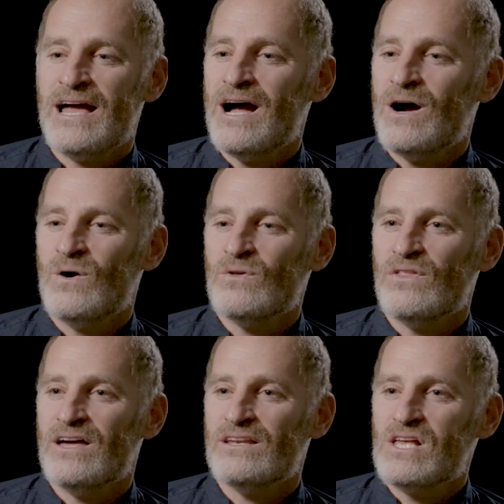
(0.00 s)
now
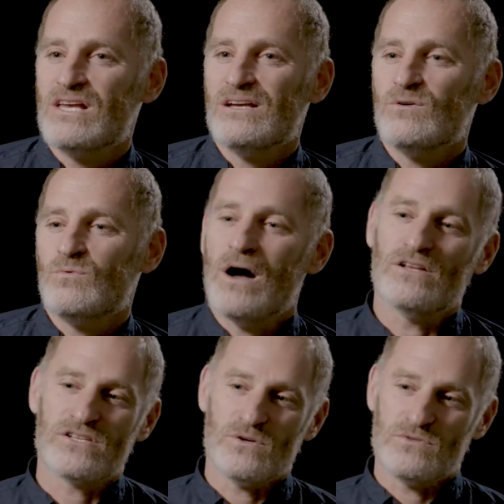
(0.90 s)
that
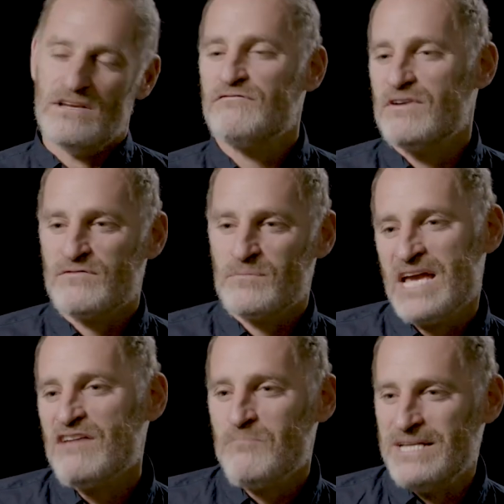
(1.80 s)
while it's no different from
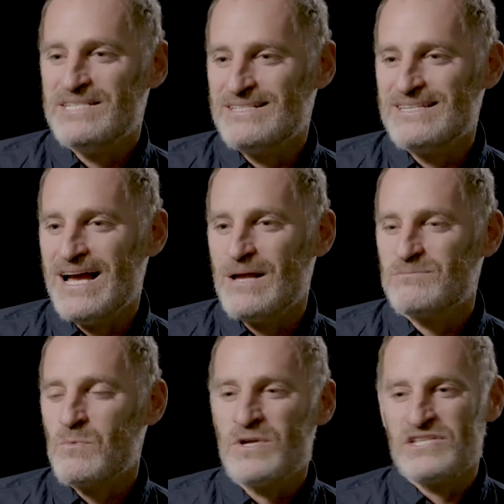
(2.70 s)
cave painting
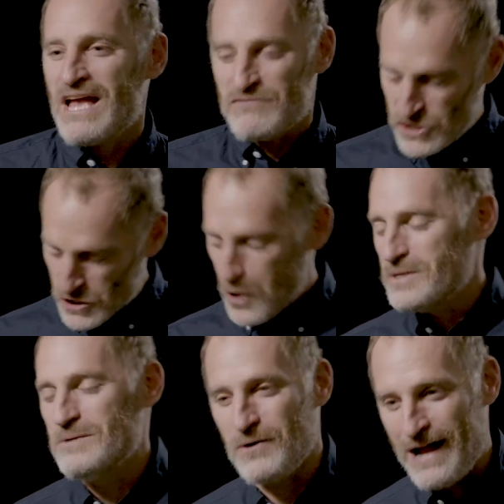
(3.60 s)
times, we just have so
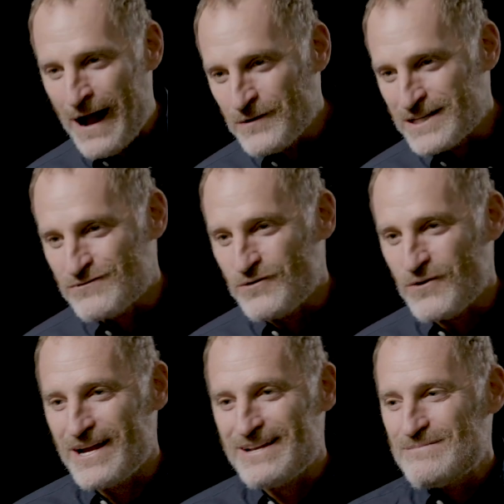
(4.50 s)
many more outlets
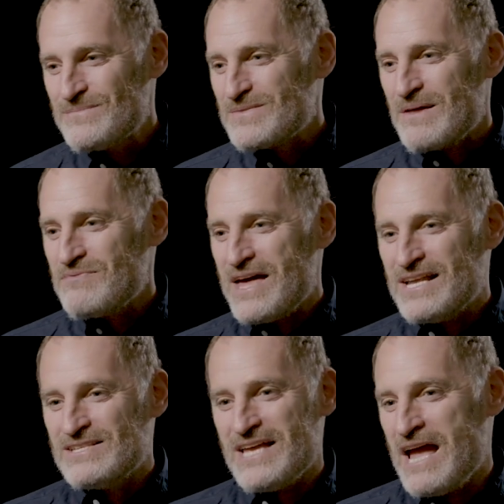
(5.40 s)
for it that
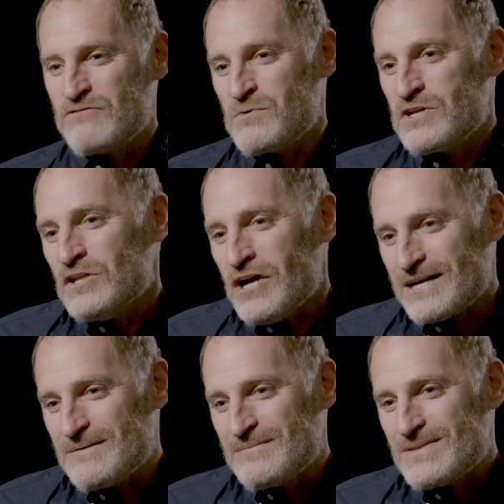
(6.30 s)
it's everywhere you
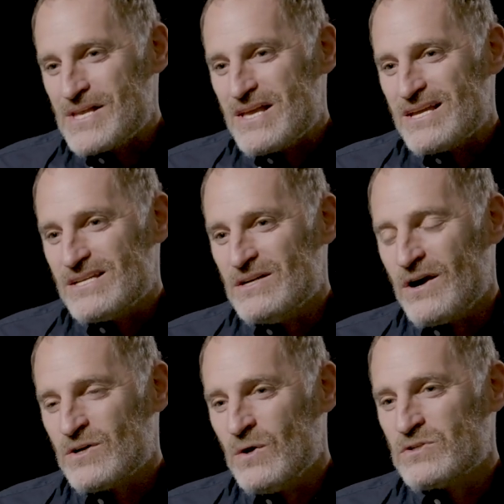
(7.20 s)
look. You know,
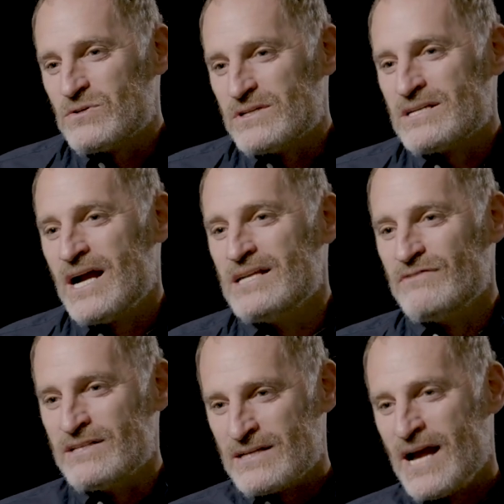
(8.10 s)
our culture is kind
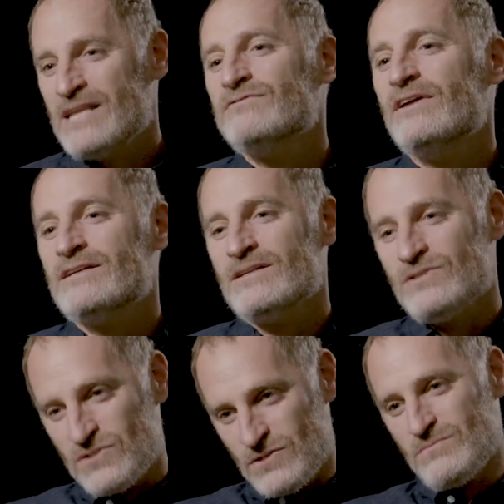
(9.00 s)
of, it's kind of like
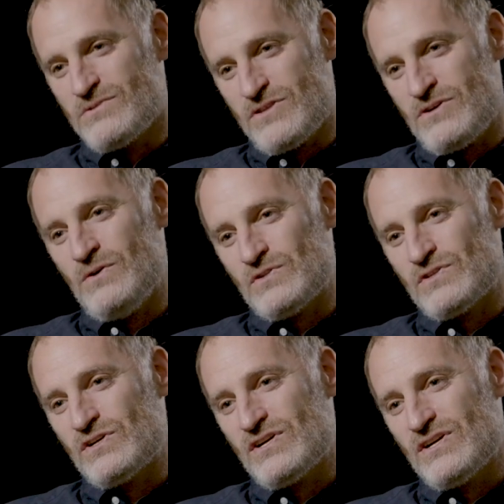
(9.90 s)
consumed the
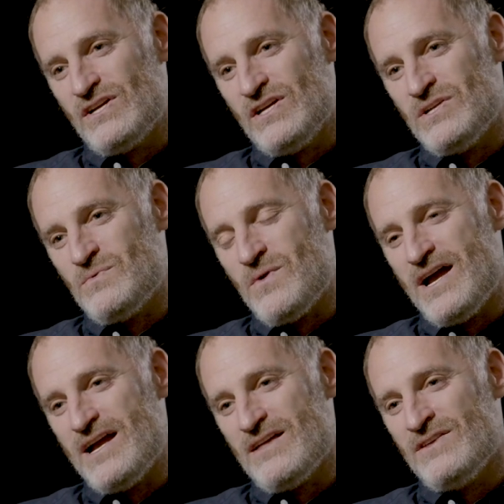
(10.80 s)
culture in a
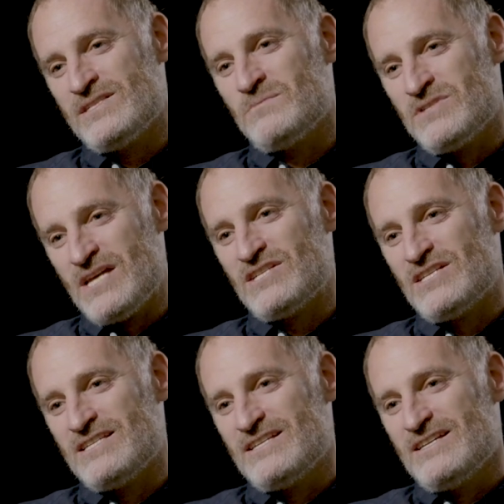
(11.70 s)
way, this
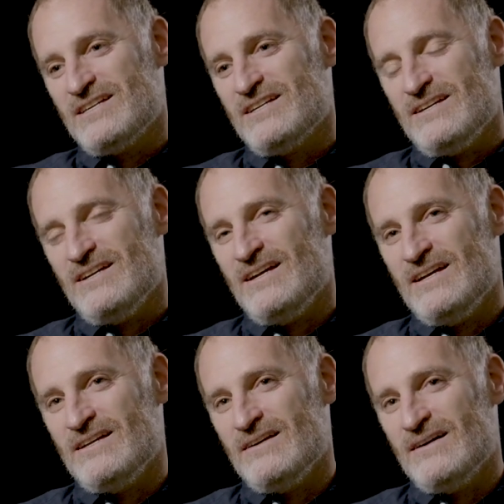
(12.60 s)
obsession.
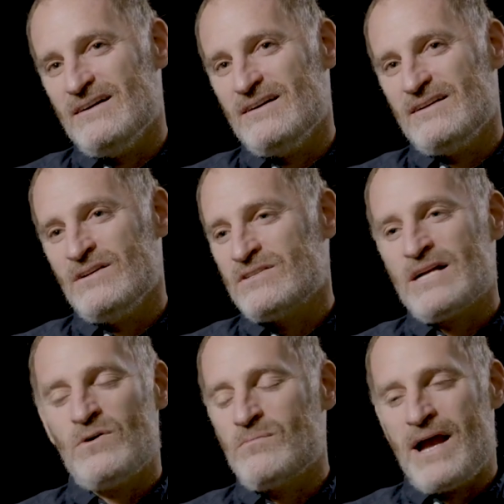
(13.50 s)
And, you know, it's
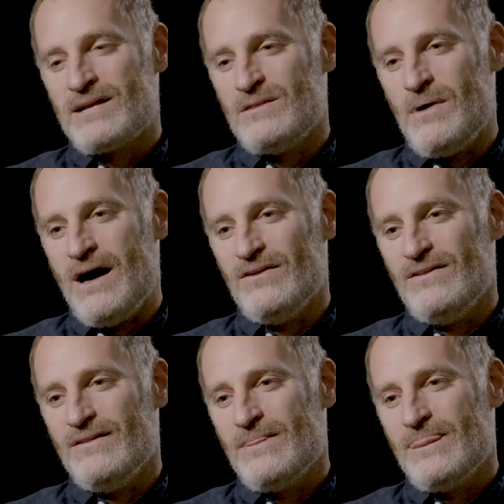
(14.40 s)
not going back in the bottle.